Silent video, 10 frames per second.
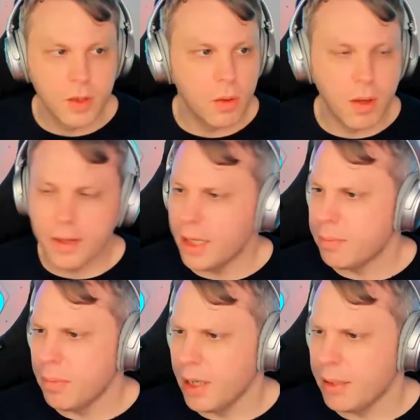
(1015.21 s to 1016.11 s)
Well, I think
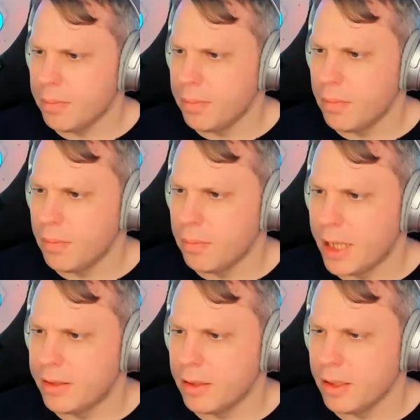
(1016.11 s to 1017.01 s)
like
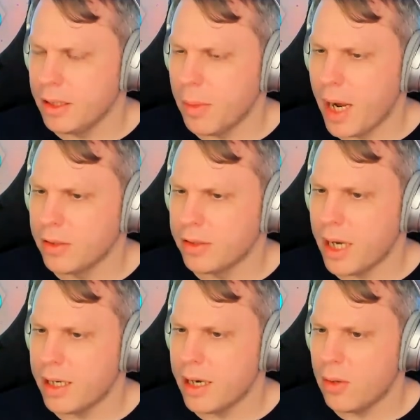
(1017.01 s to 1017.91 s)
basically my
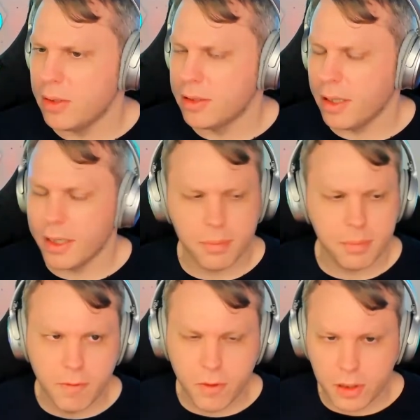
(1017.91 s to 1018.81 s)
understanding now is like
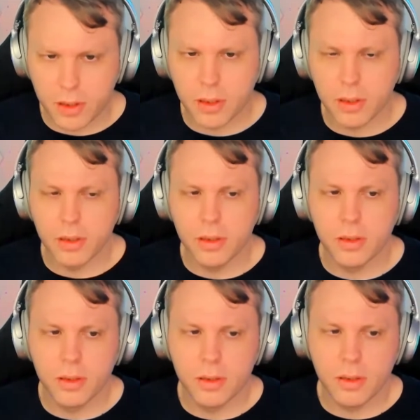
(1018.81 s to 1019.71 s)
Flutter
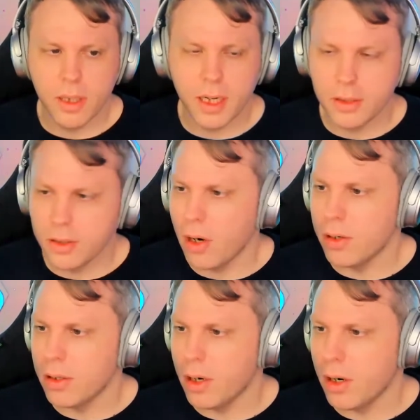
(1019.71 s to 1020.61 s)
and
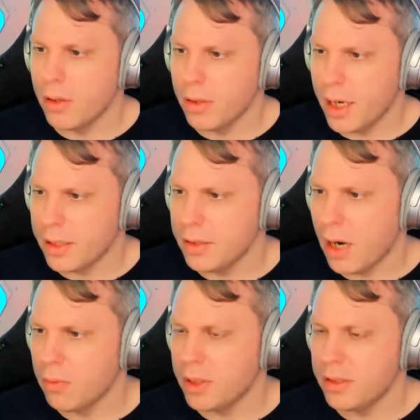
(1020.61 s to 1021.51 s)
Dart are like
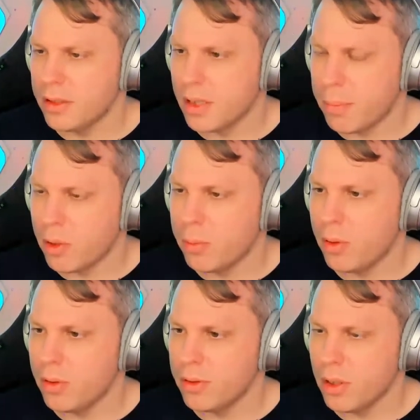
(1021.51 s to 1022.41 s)
not really
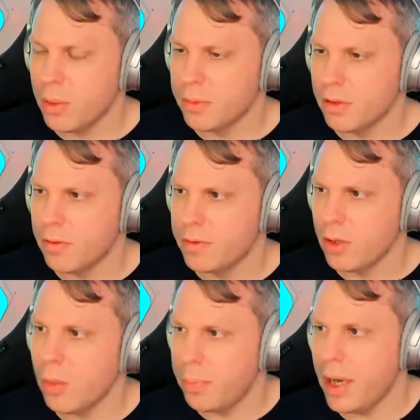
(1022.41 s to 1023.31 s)
separable in terms of
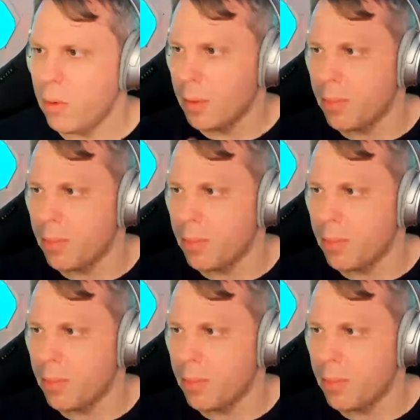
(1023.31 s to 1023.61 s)
Dart being one